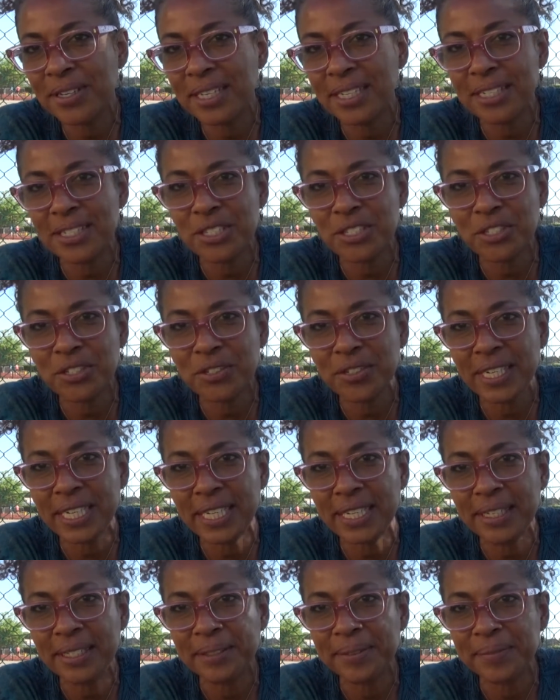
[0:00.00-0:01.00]

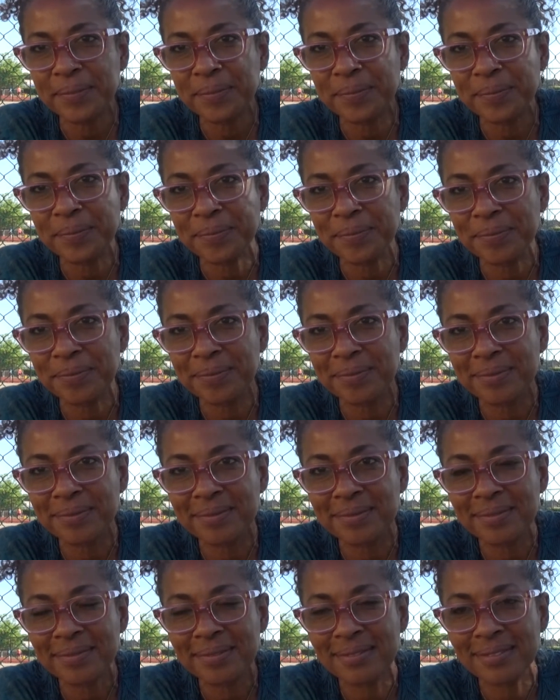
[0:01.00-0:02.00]
history?
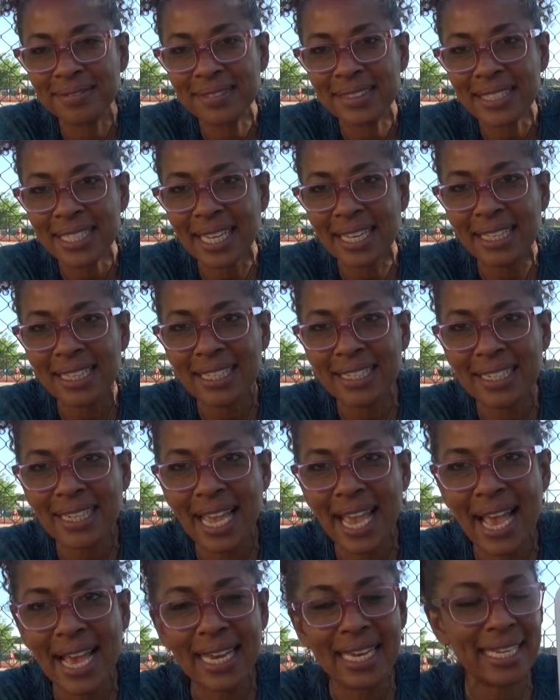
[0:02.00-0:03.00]
Take a look
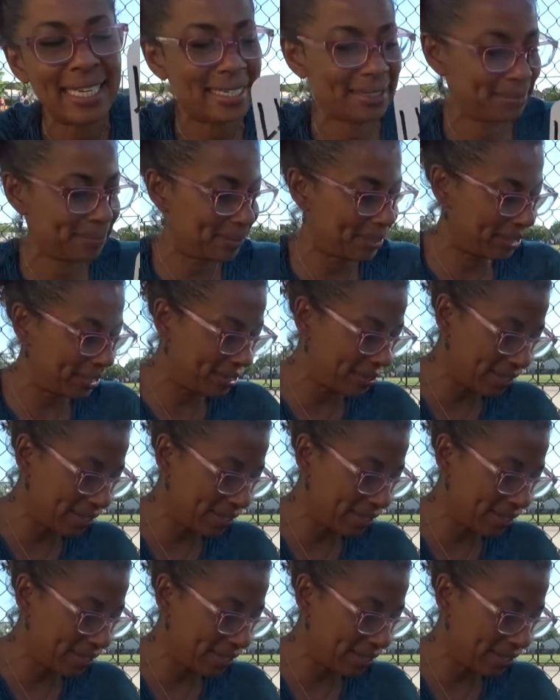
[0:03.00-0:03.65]
at it. I'm going to go